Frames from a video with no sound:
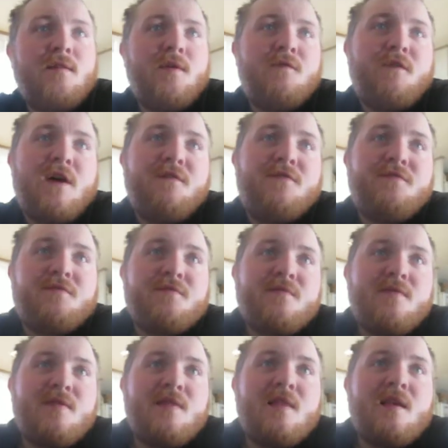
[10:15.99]

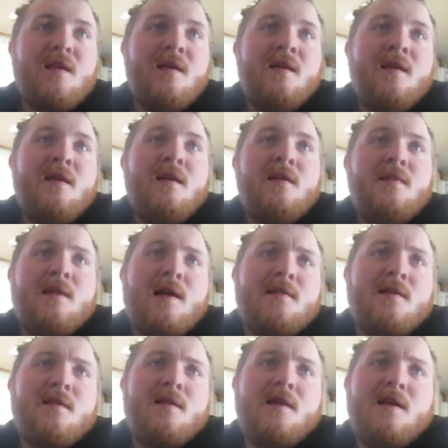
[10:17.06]

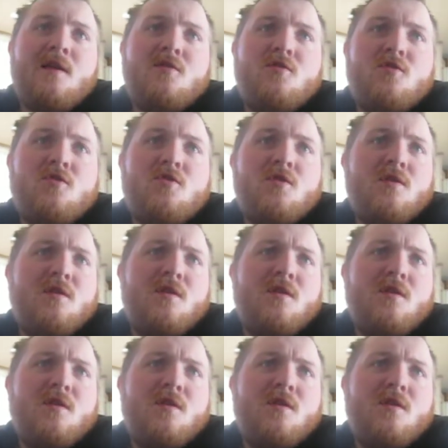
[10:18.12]
75,000 each.